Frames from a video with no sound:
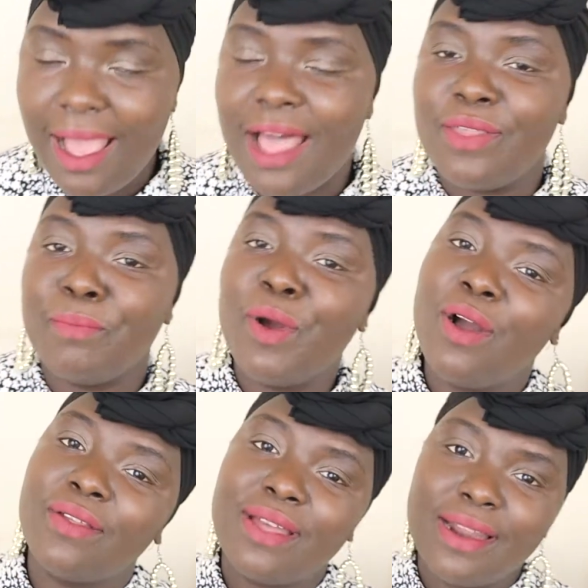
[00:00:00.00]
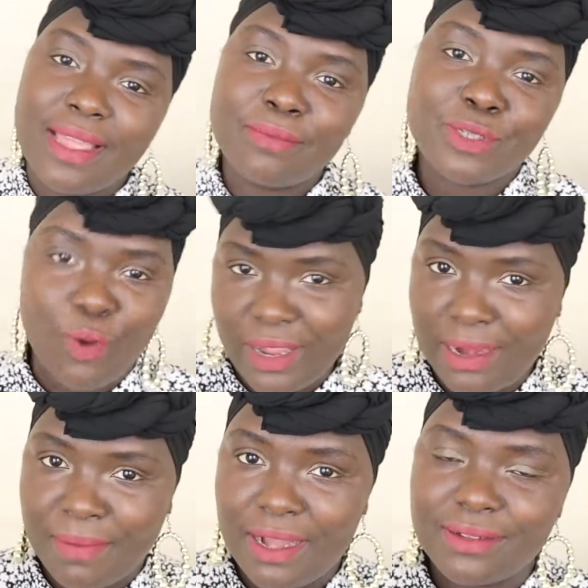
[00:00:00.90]
And the book that I am talking
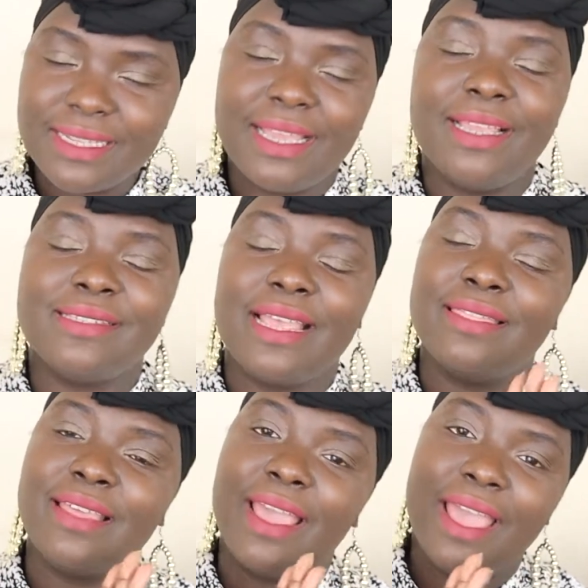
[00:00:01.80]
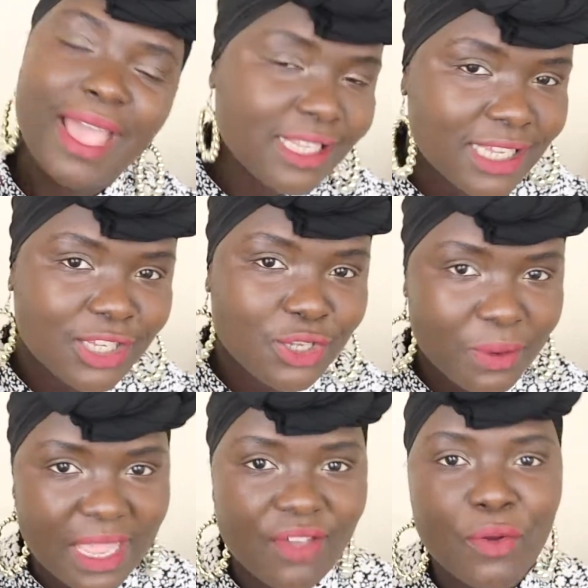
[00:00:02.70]
about is The Hate You
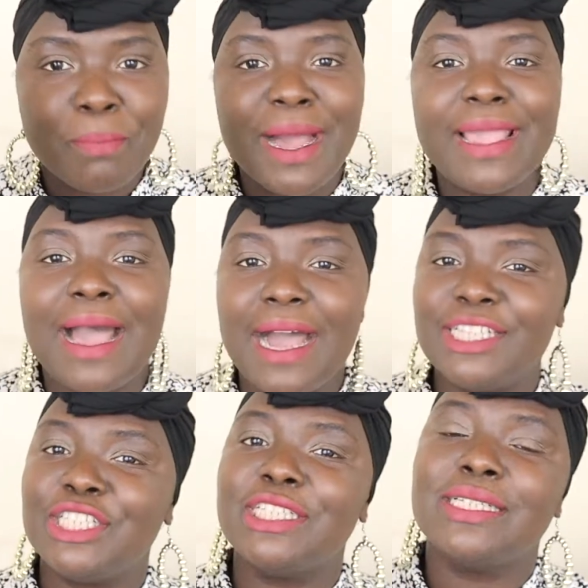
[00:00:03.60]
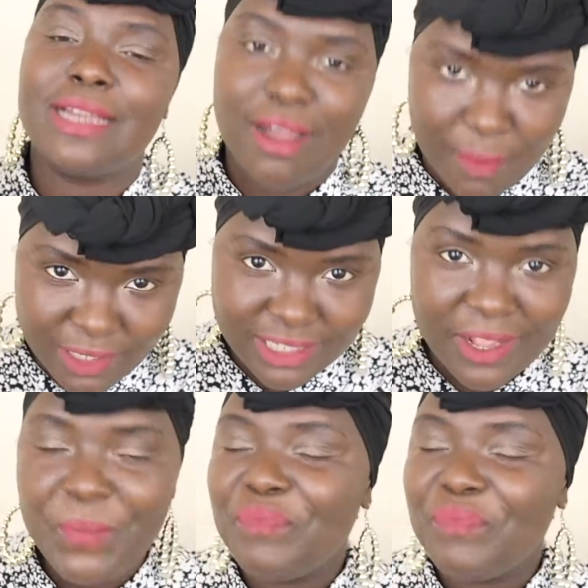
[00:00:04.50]
Give by Angie Thomas.